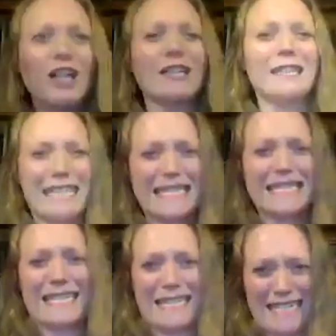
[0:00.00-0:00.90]

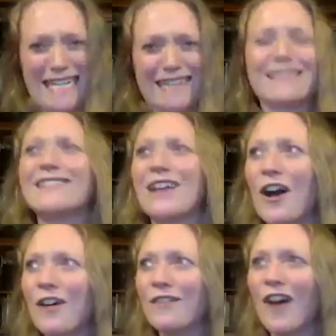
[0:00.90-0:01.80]
holisticness
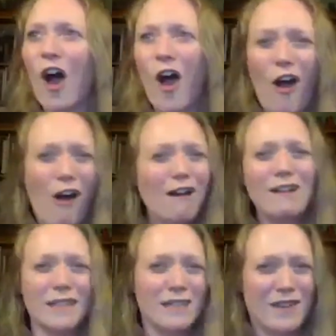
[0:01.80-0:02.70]
of
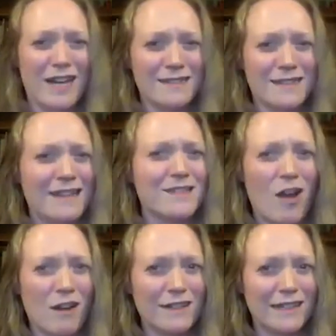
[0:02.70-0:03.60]
all of us as
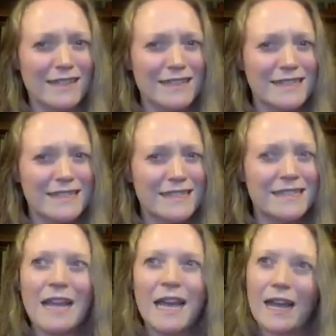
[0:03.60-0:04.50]

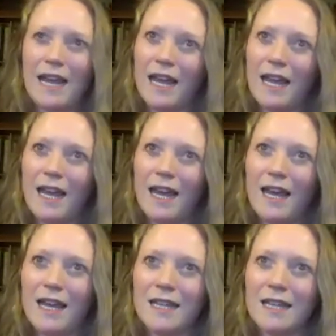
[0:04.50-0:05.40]
artists
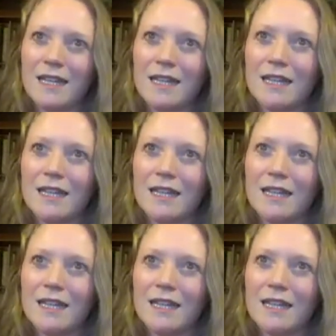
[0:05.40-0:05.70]
and